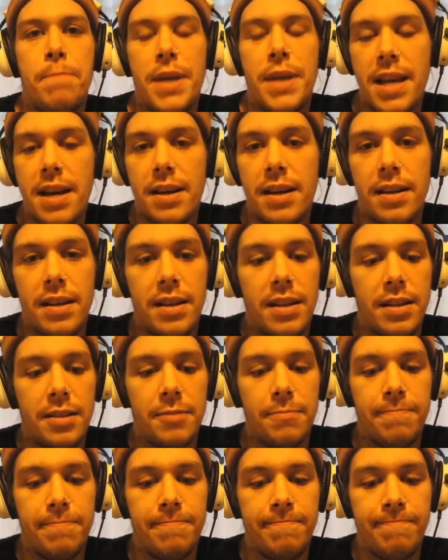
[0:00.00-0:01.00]
But yeah,
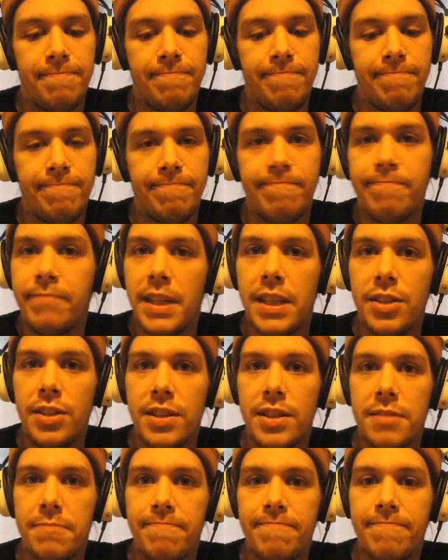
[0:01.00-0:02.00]

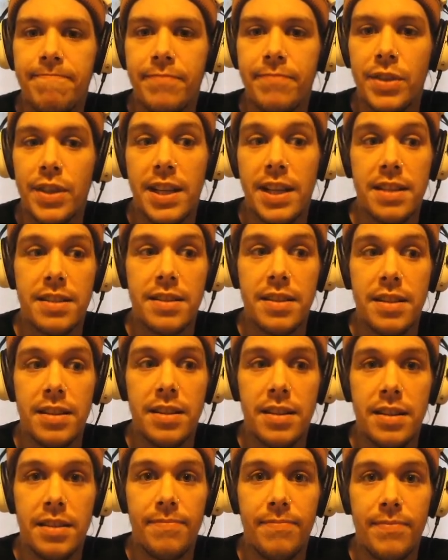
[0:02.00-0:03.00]
cheers. So that's
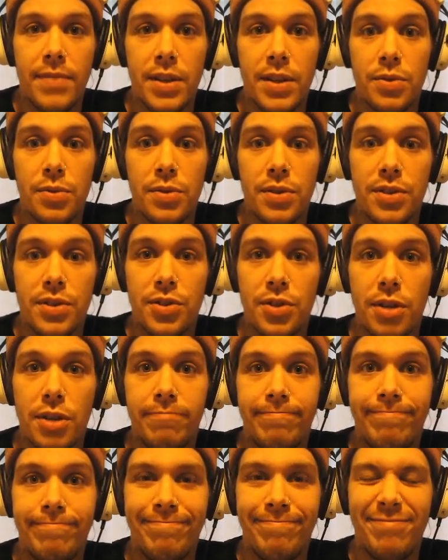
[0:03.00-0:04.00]
Azorius
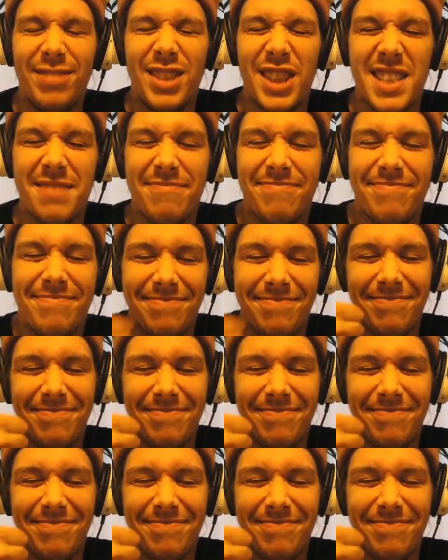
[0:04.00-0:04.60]
Control. Cheers.